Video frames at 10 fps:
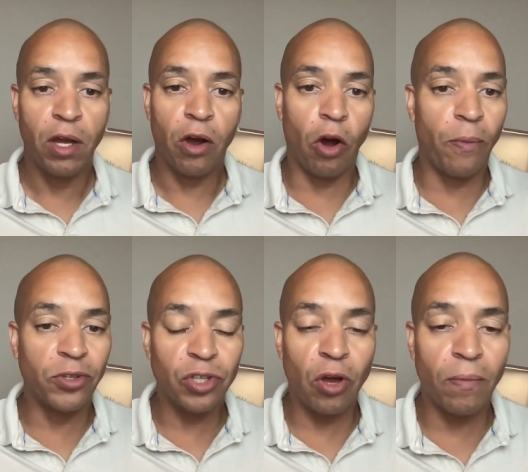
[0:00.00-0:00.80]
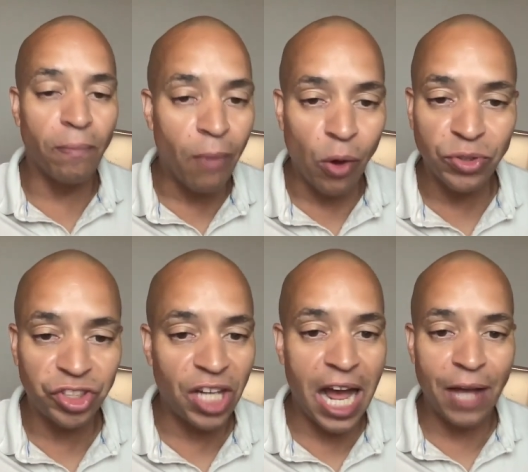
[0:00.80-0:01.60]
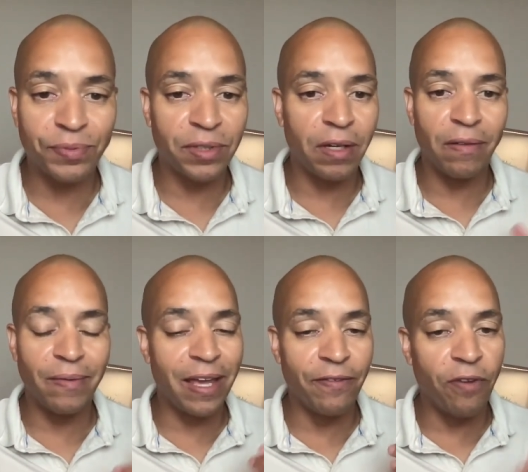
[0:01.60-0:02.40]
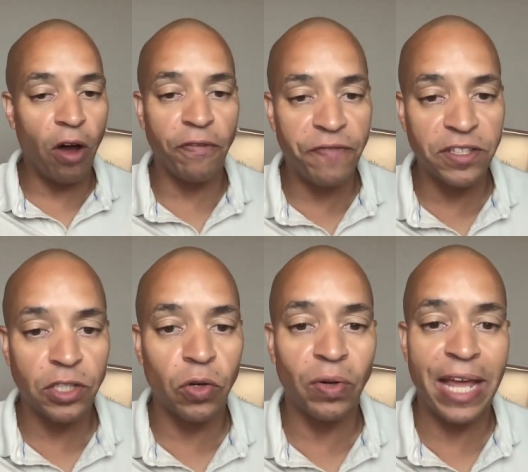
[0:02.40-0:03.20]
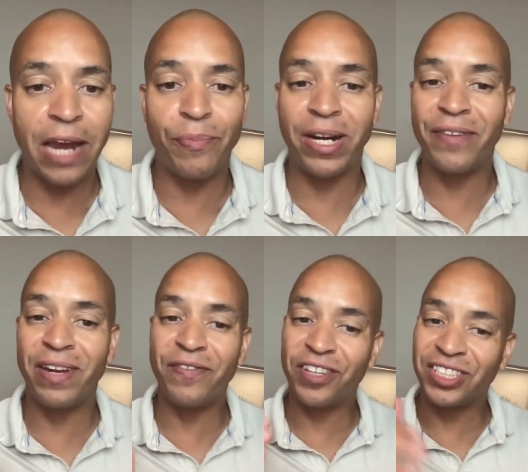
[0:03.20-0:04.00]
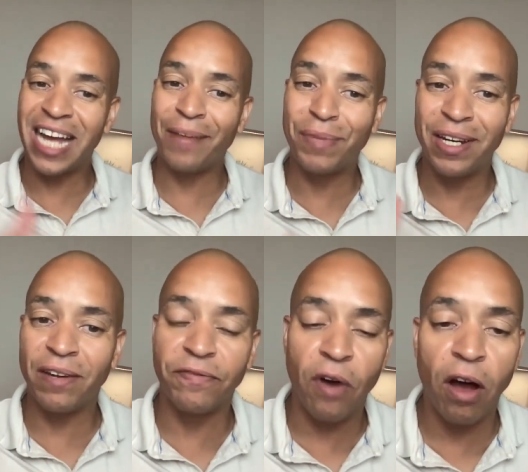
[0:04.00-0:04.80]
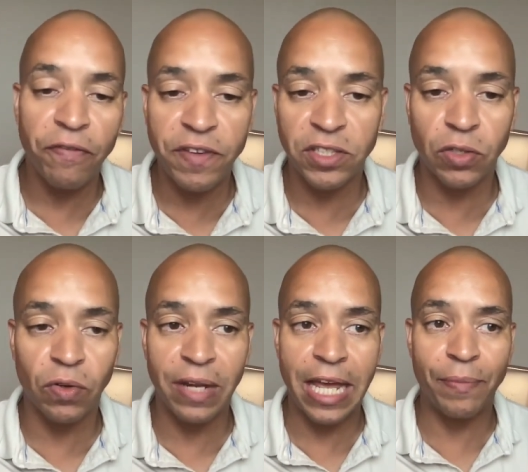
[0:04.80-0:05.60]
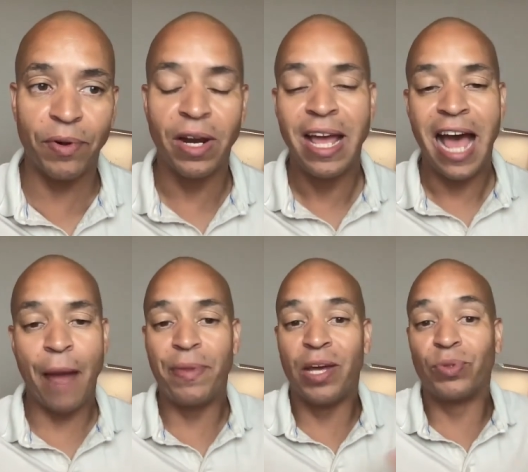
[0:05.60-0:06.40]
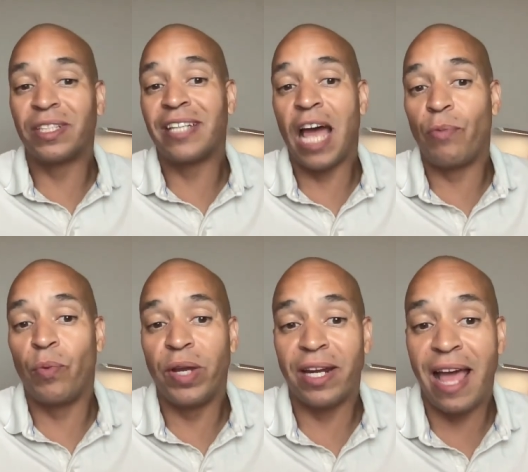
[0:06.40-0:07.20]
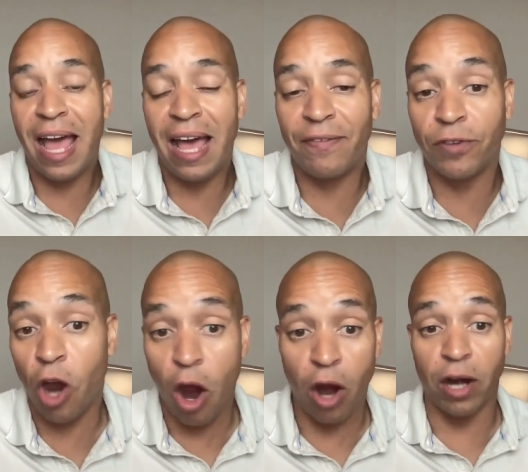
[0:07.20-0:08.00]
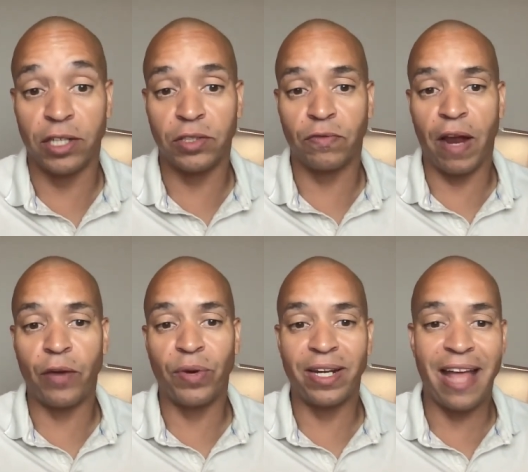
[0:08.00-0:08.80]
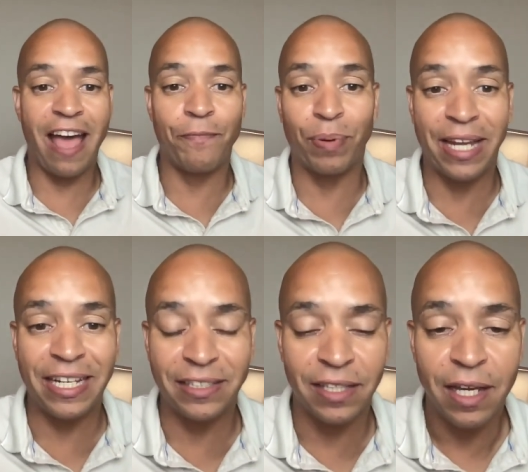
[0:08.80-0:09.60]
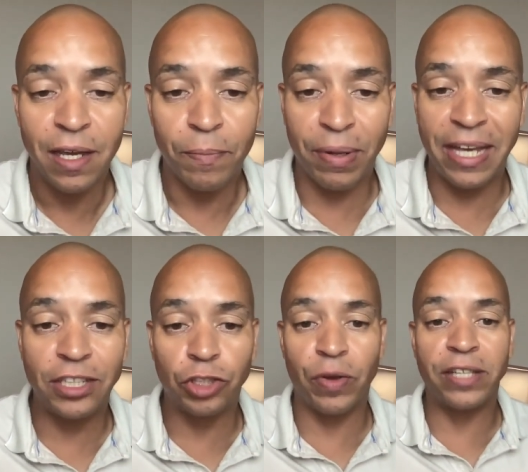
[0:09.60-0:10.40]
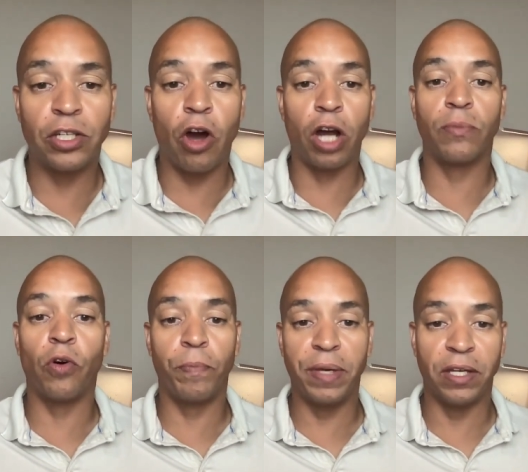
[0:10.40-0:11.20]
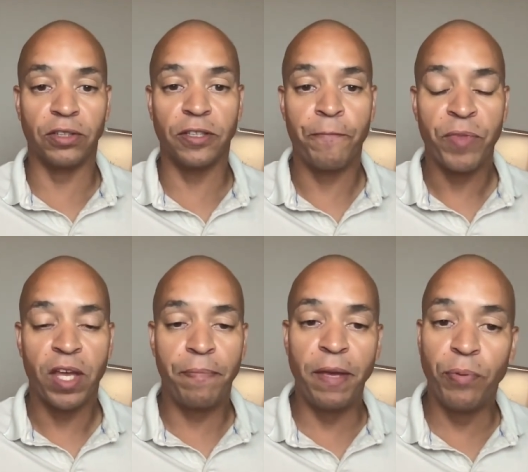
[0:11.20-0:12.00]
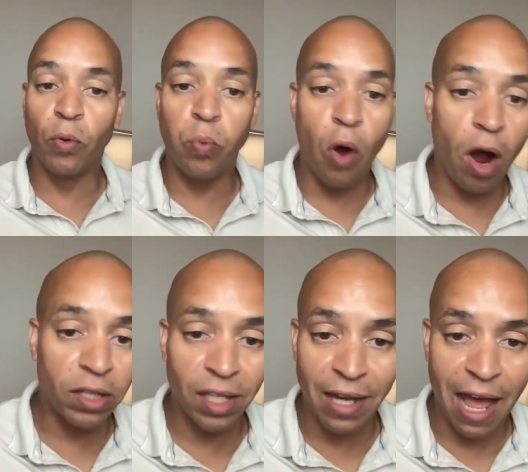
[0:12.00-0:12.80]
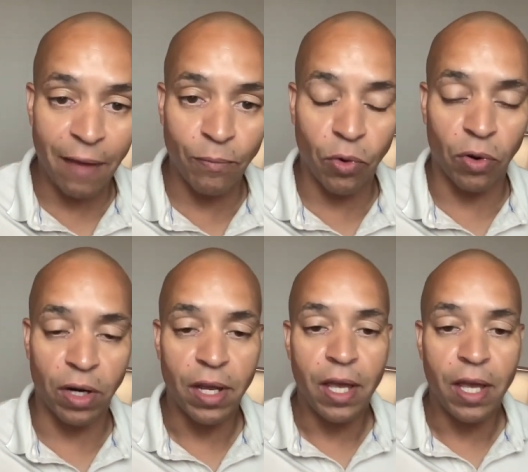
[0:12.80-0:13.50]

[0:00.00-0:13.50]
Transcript: Almost most jobs involve physical labor. And even if your job didn't involve physical labor, I mean, there was a time when we didn't have cars, right? We didn't have planes, planes, trains, and automobiles. People walked a lot more.